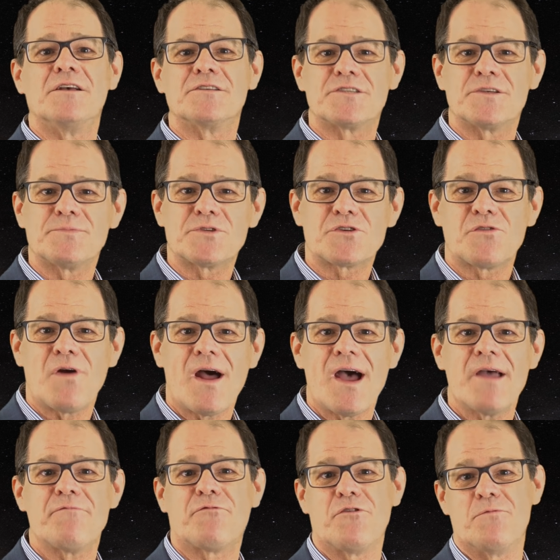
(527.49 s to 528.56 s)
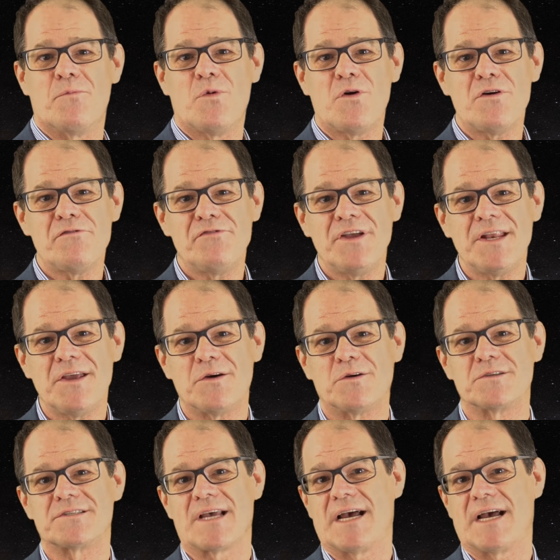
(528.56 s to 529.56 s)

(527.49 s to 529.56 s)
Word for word: subscribe for more videos